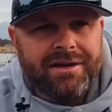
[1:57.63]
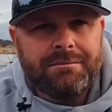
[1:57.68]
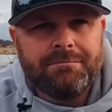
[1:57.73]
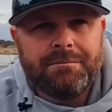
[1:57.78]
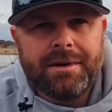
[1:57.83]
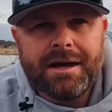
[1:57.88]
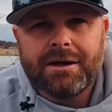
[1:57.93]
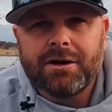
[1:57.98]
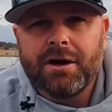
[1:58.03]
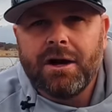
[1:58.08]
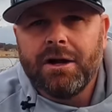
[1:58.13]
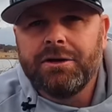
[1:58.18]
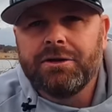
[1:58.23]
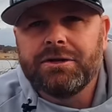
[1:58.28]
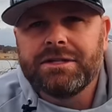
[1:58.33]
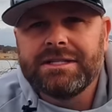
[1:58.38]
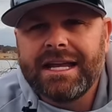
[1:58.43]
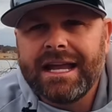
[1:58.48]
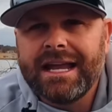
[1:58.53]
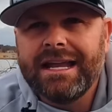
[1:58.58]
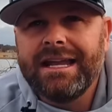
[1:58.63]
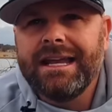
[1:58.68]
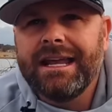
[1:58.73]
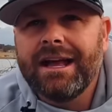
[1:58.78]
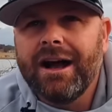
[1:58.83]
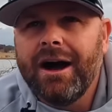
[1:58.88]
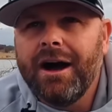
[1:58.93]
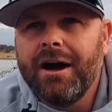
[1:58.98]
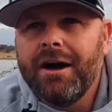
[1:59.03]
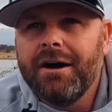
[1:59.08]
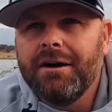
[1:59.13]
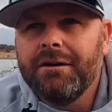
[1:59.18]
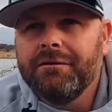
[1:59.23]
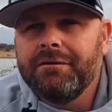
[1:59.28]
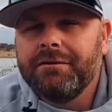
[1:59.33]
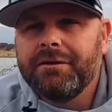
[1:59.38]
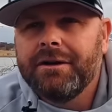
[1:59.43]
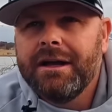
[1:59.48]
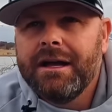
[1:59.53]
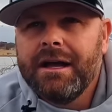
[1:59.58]
a better understanding
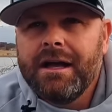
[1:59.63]
of